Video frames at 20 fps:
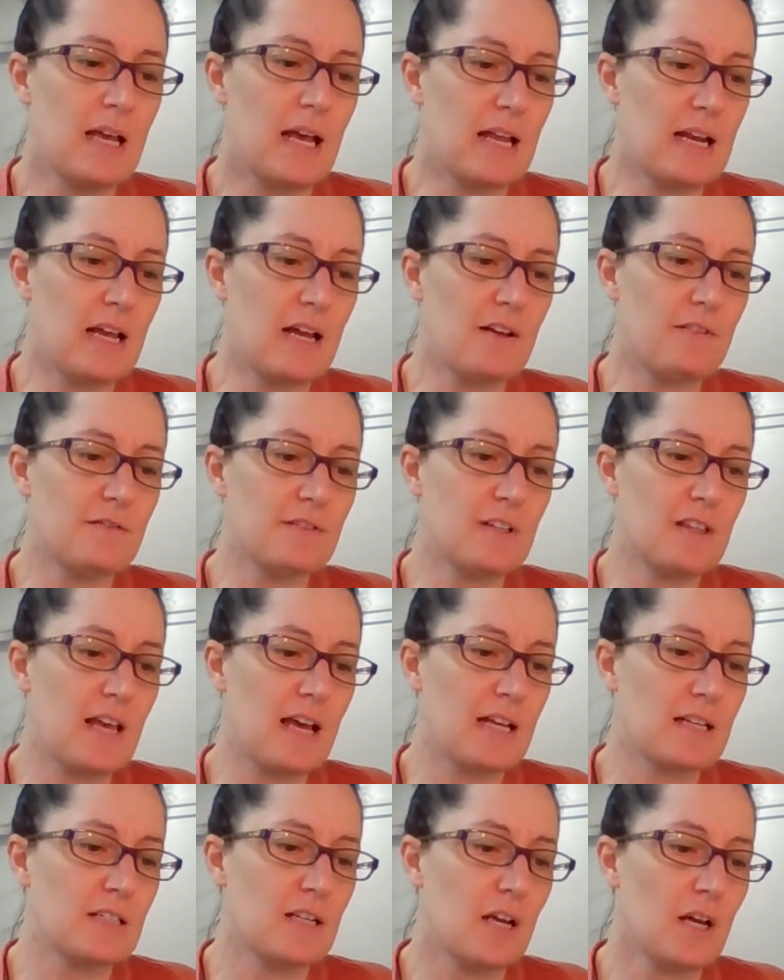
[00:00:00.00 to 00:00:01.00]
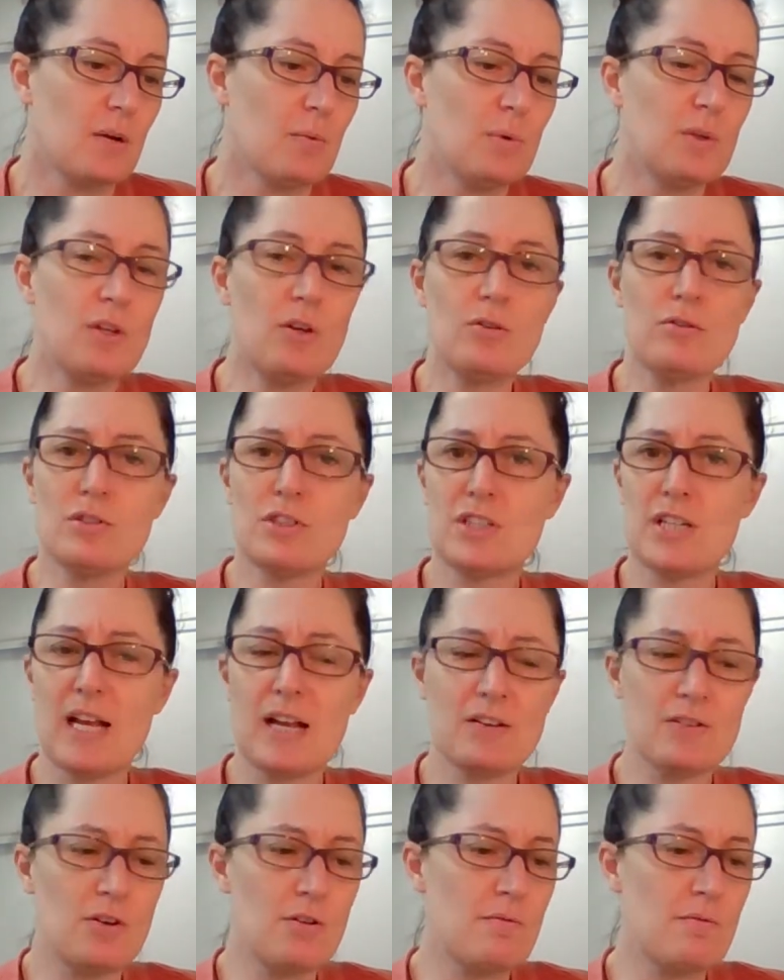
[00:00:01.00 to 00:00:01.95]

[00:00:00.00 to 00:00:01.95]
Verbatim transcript: And after that, we'll all shout